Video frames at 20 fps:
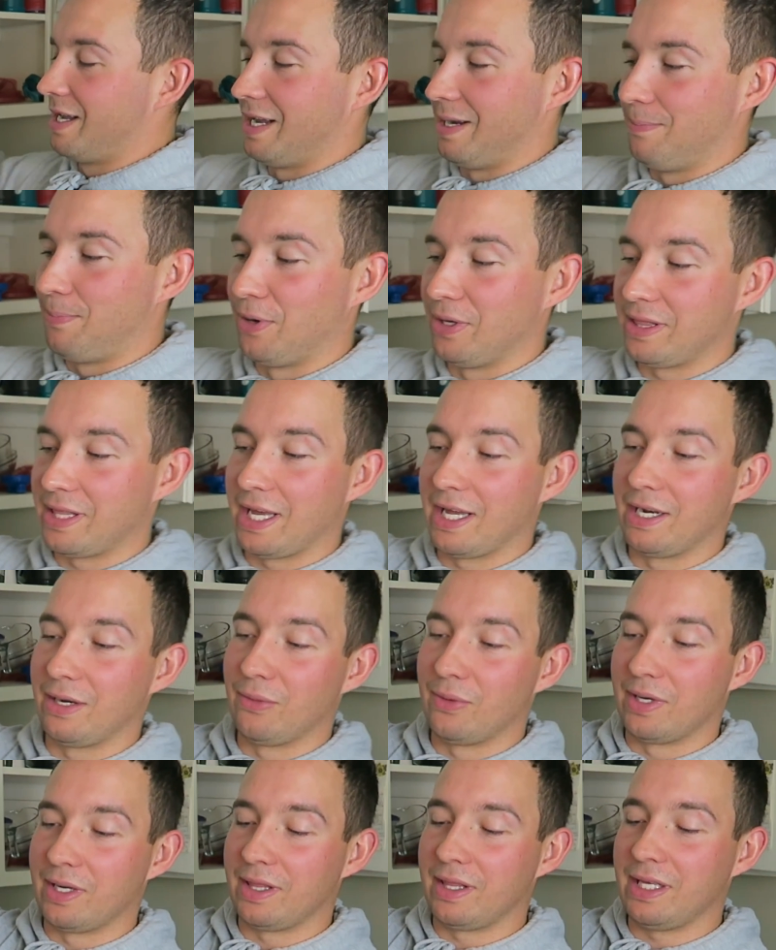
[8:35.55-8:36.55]
and put that
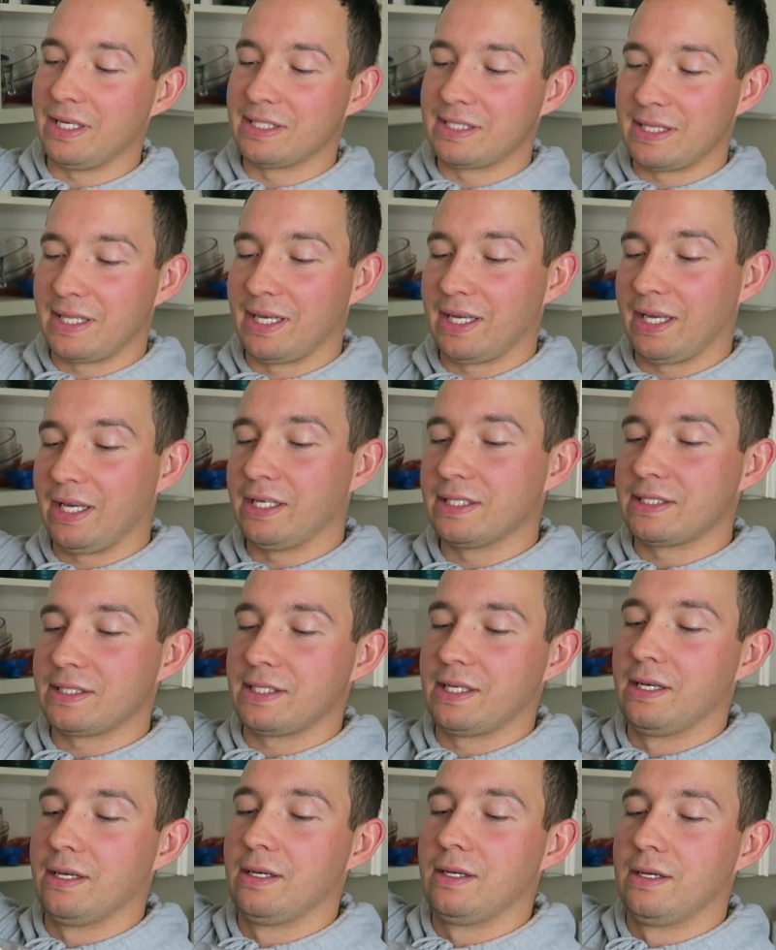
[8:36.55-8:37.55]
in one of these
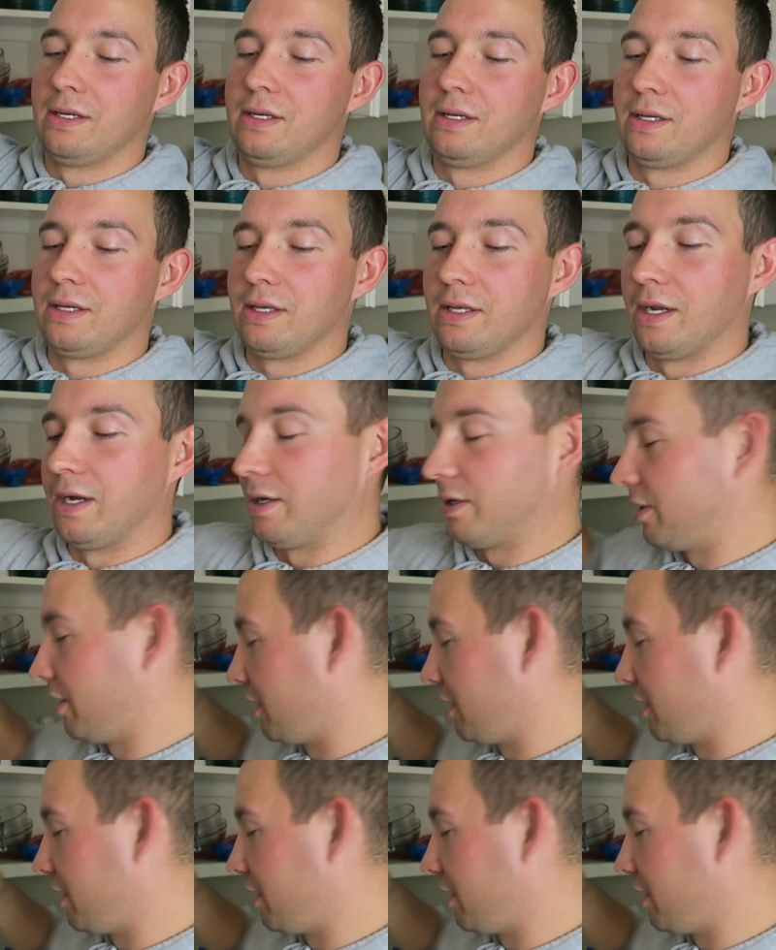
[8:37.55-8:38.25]
thingies. You know,